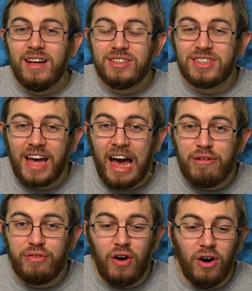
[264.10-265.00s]

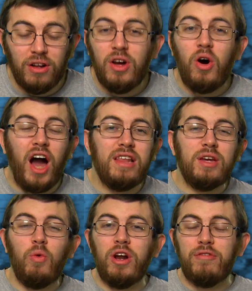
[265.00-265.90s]
Skyfall, I
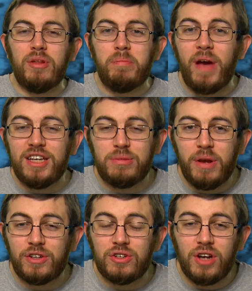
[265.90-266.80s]
think one of the best
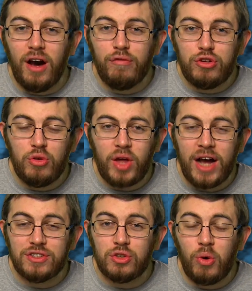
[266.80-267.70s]
pictures of two
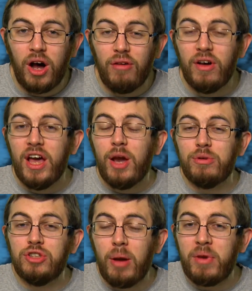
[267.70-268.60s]
thousand twelve. It
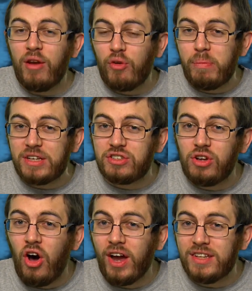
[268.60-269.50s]
was nominated for Best
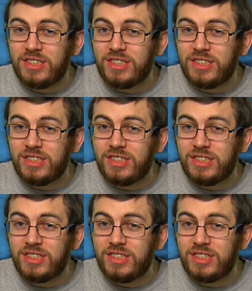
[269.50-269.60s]
Song and